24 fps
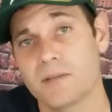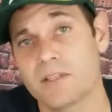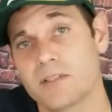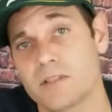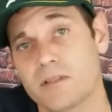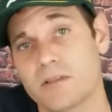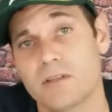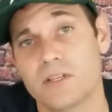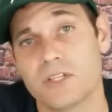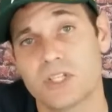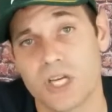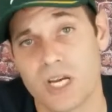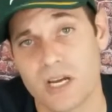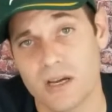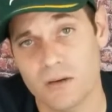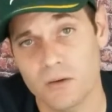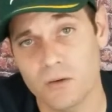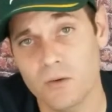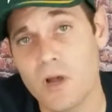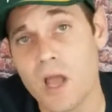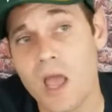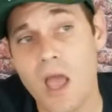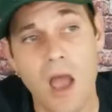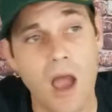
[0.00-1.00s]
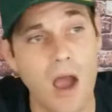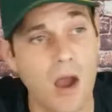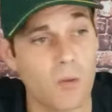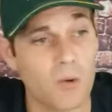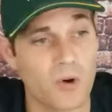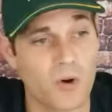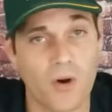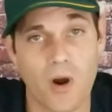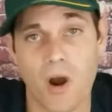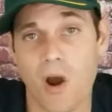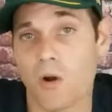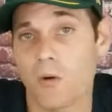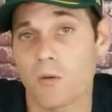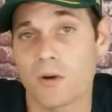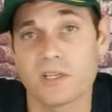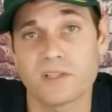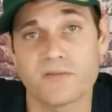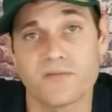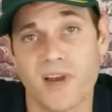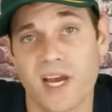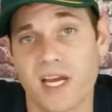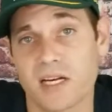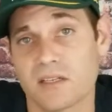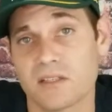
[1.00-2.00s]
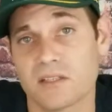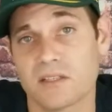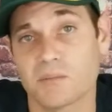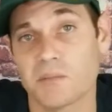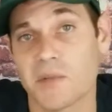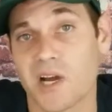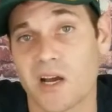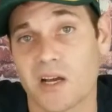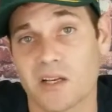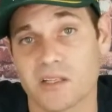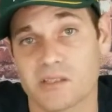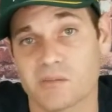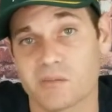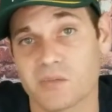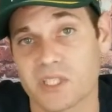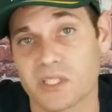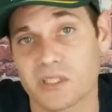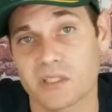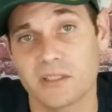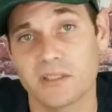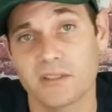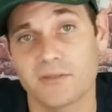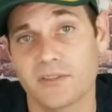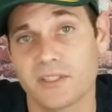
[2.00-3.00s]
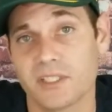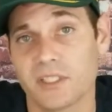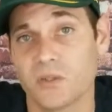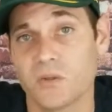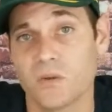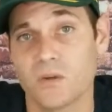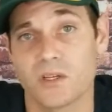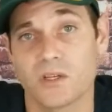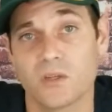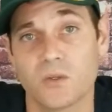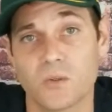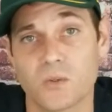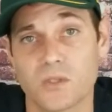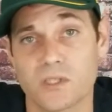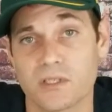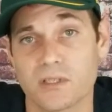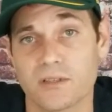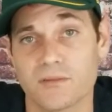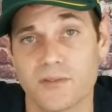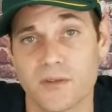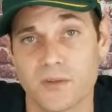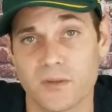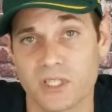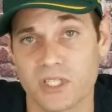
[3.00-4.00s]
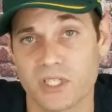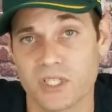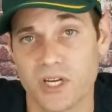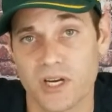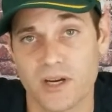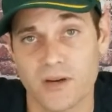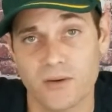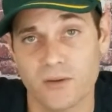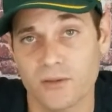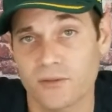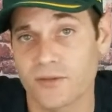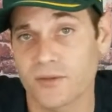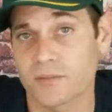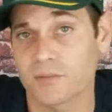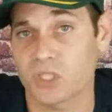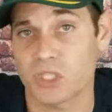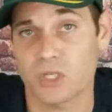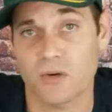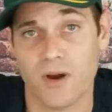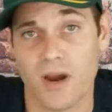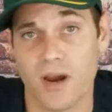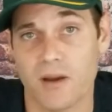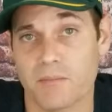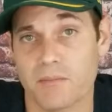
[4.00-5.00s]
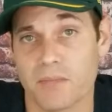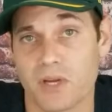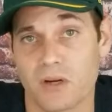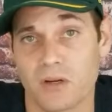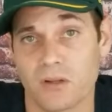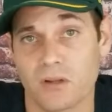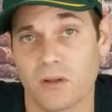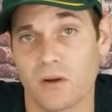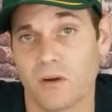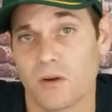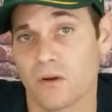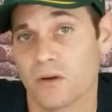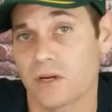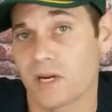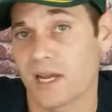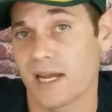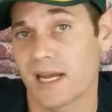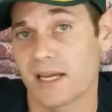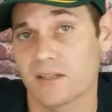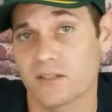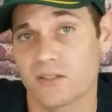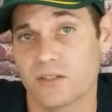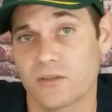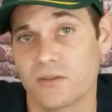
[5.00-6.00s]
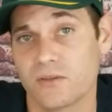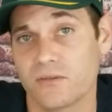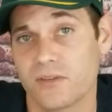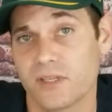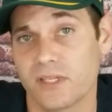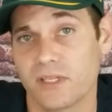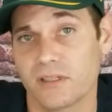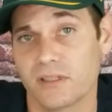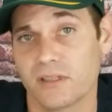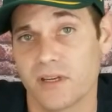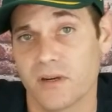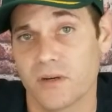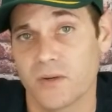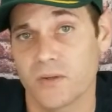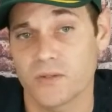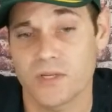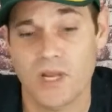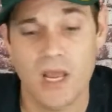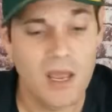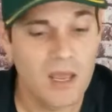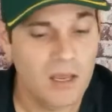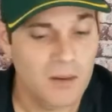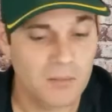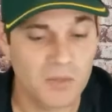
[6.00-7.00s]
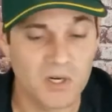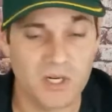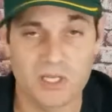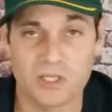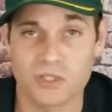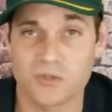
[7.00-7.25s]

to the channel. We're always finding some awesome stuff and doing cool stuff on the channel from scrap metal art to how-to videos but it's